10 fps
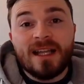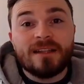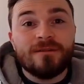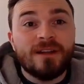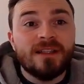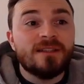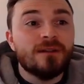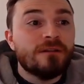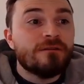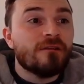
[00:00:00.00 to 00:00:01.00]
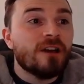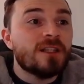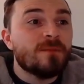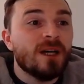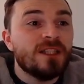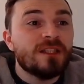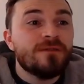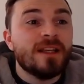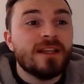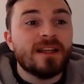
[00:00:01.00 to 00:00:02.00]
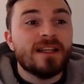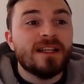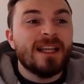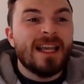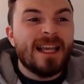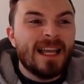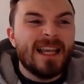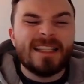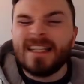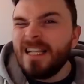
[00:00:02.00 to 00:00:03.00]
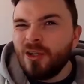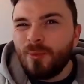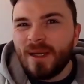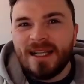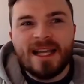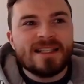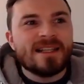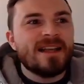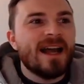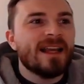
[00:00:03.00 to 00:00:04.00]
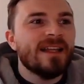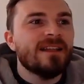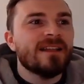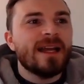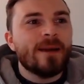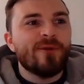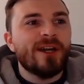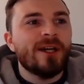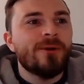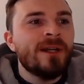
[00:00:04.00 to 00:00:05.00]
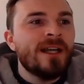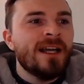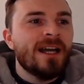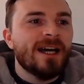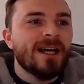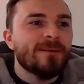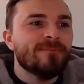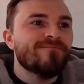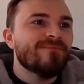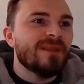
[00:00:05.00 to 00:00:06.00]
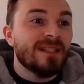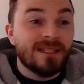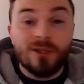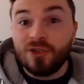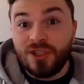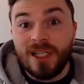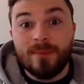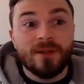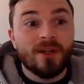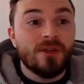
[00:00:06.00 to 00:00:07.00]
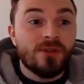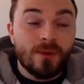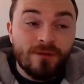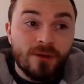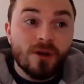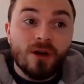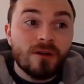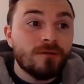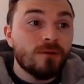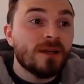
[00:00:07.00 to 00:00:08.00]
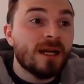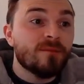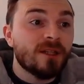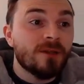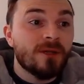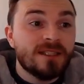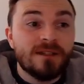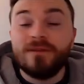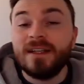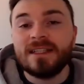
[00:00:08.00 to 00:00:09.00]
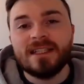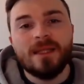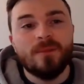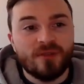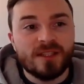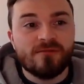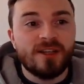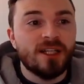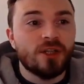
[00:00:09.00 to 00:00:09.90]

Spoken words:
defence still for us, but I just think that he's a little bit less attacking than Gabriel. He's a lot cheaper though, so if you can't afford Gabriel, I still think Saliba is a really good